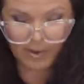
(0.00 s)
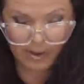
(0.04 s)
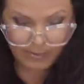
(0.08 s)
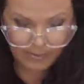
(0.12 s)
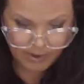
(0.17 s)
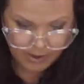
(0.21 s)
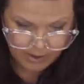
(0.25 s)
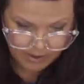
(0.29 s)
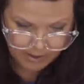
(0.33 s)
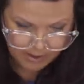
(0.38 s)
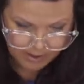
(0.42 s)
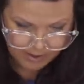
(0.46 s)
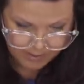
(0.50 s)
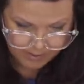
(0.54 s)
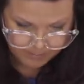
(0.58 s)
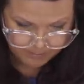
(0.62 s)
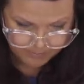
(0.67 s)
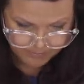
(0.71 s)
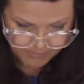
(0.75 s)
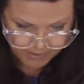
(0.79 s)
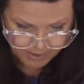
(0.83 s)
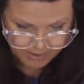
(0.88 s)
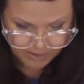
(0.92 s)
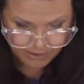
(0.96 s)
probably
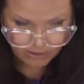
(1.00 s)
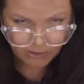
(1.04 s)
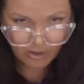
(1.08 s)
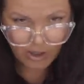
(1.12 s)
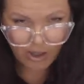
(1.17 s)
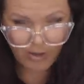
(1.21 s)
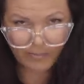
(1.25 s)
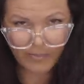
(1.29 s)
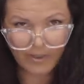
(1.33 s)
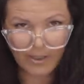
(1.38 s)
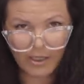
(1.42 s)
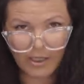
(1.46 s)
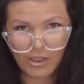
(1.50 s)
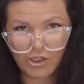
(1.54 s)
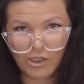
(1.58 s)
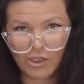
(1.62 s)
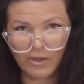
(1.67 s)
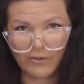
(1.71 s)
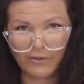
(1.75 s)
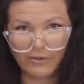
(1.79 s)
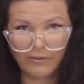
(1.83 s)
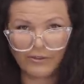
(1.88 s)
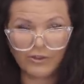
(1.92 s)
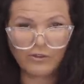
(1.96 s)
um, a little
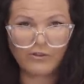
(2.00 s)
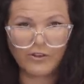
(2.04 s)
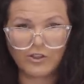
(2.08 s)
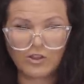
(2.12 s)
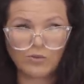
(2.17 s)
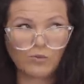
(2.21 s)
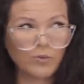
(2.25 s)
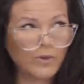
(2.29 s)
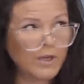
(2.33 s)
combination of a few fish.